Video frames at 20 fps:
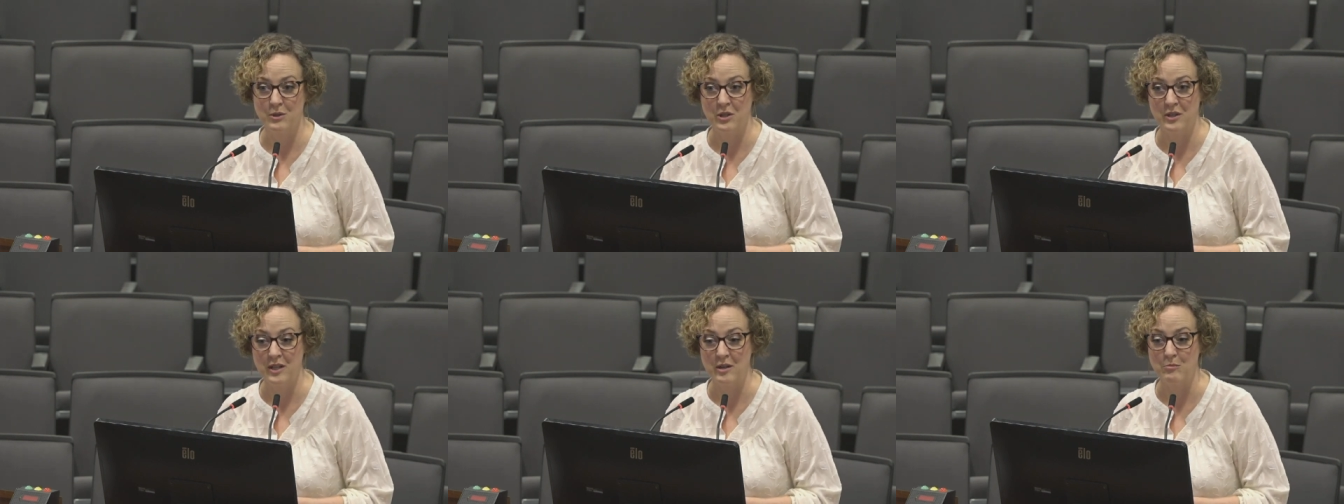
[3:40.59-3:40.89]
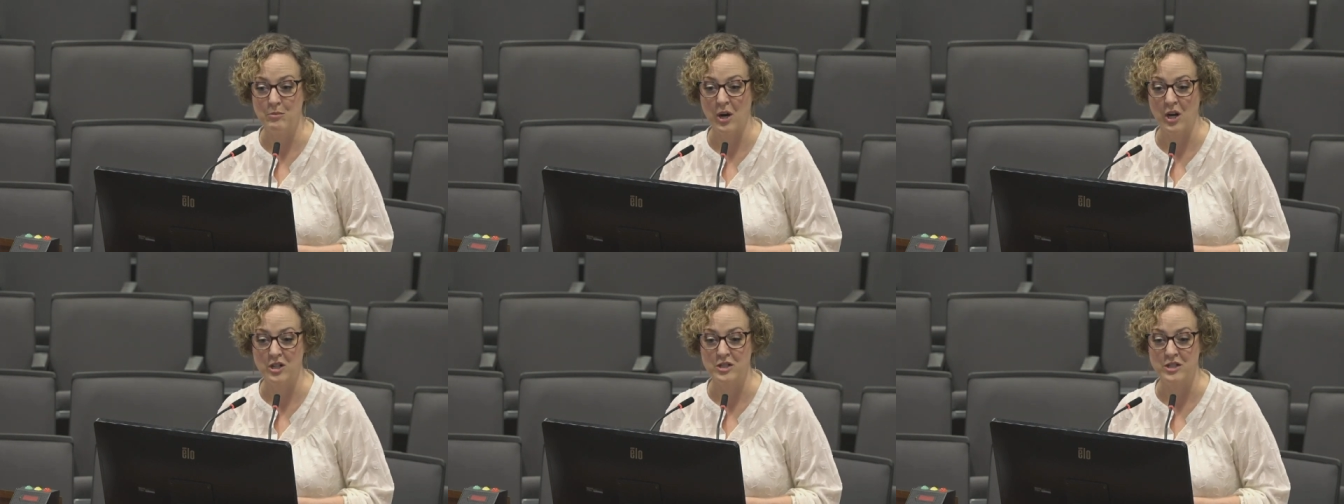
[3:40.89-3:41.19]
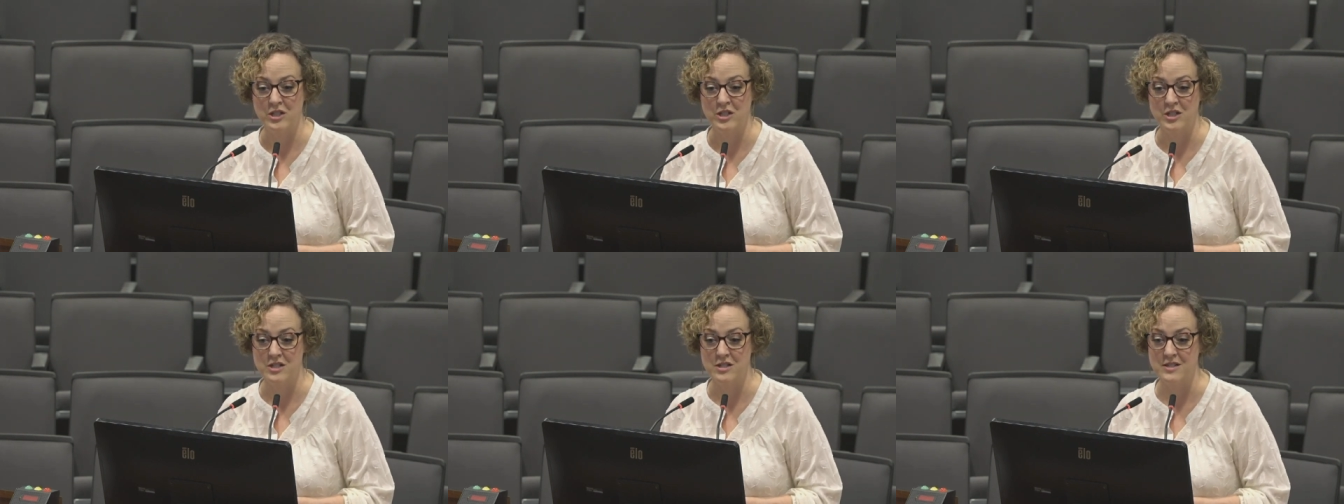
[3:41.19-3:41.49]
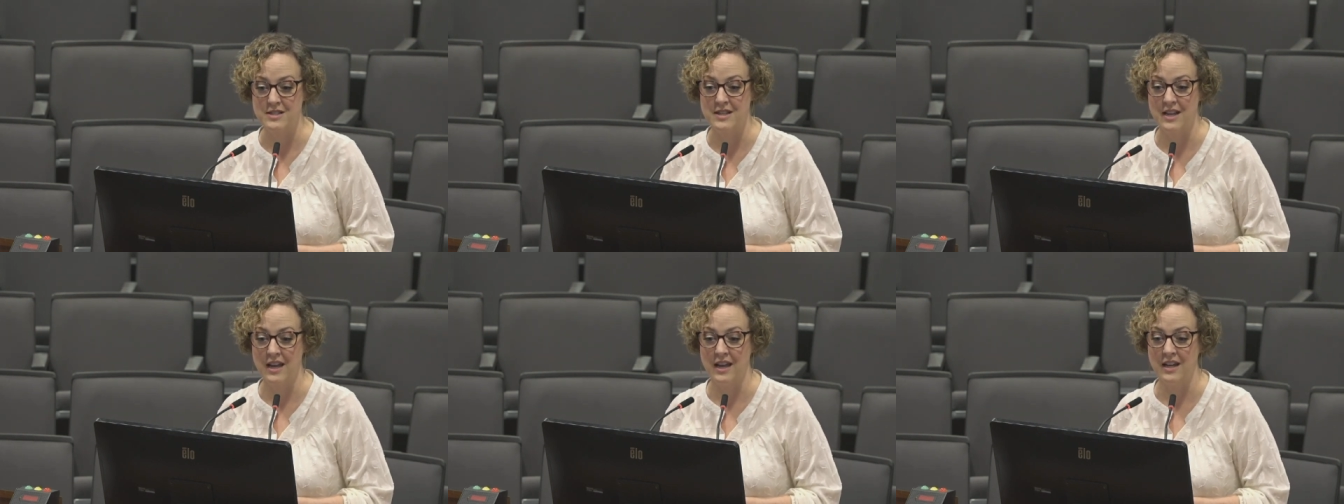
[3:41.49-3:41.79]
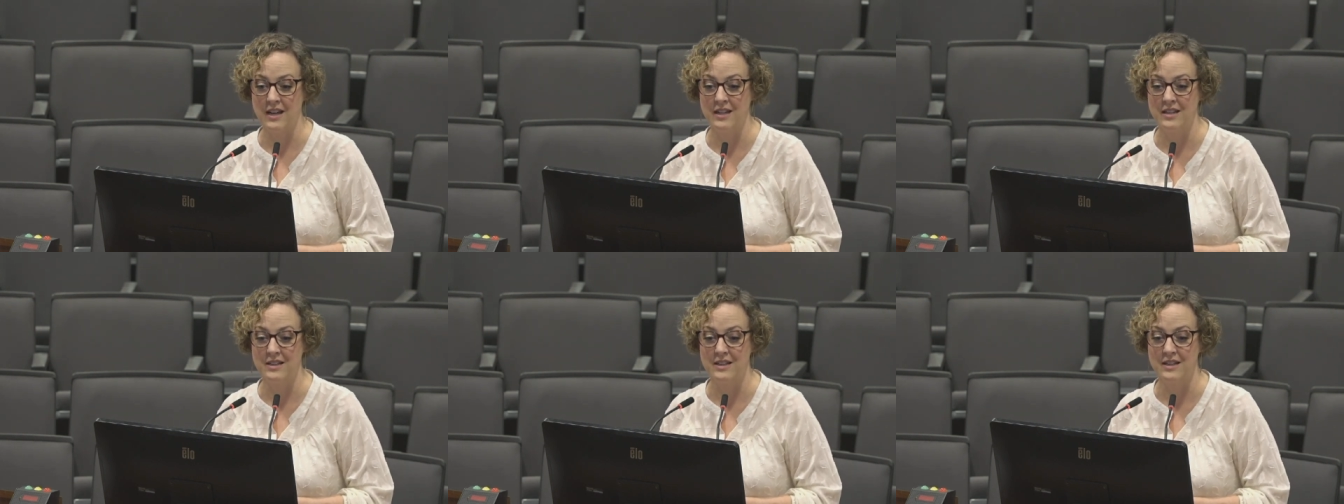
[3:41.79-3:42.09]
building partners
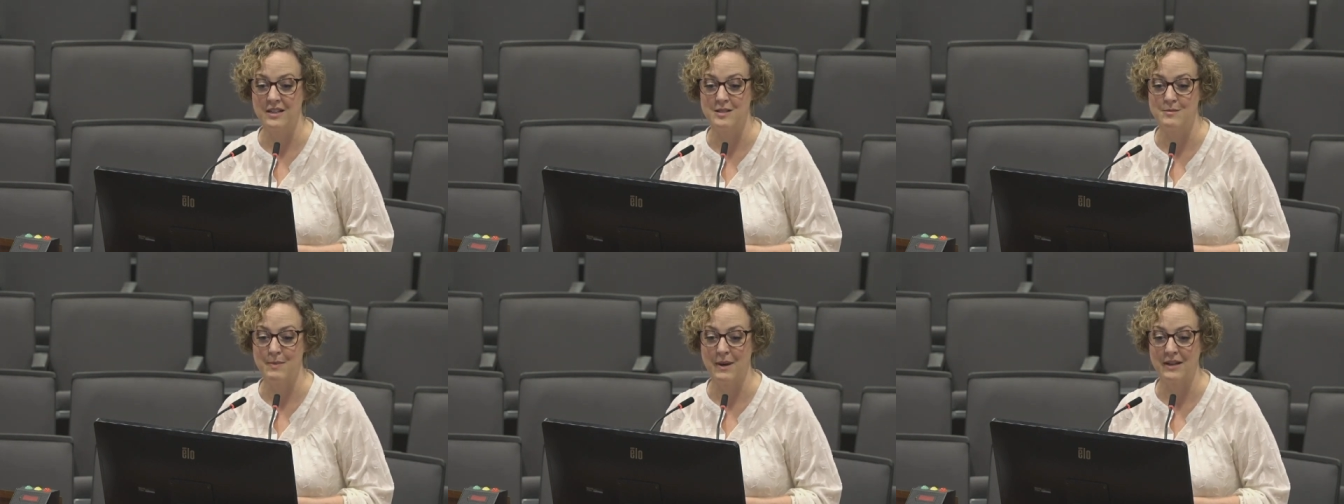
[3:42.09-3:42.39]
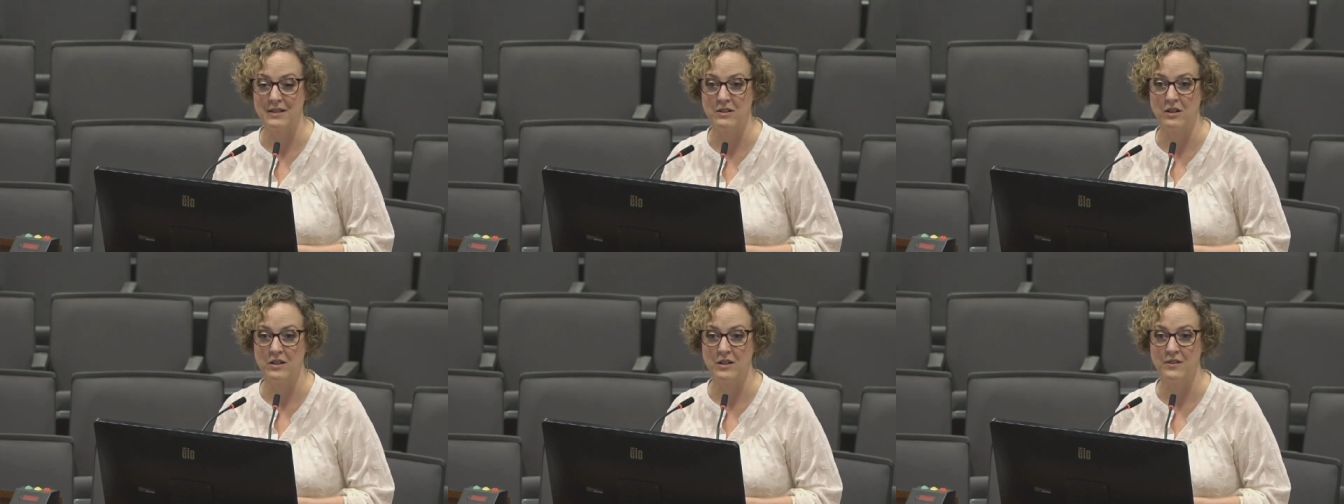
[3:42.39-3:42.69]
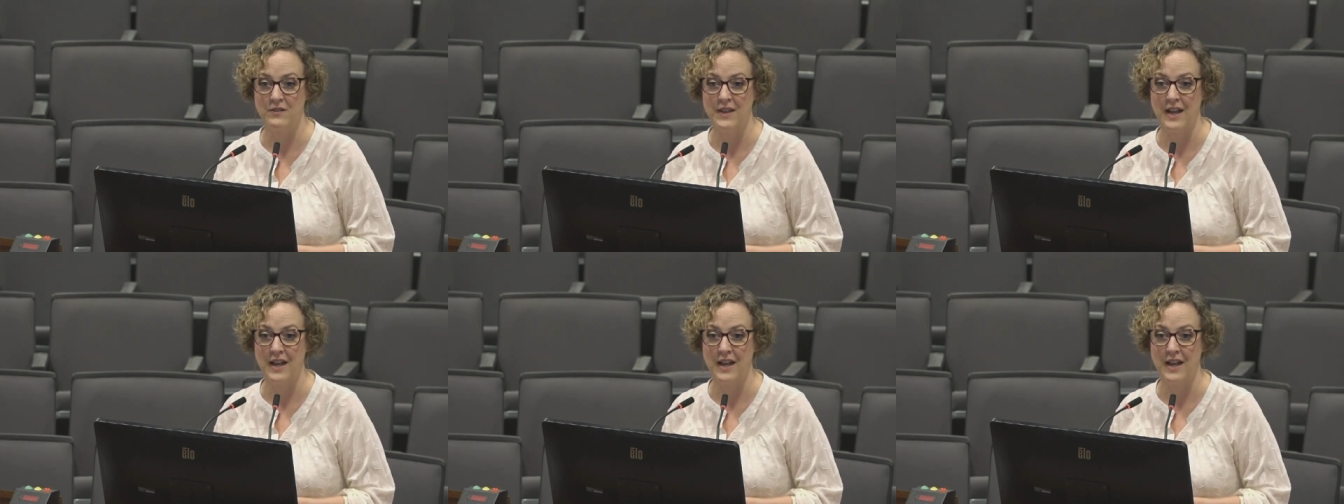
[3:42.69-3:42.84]
and expect all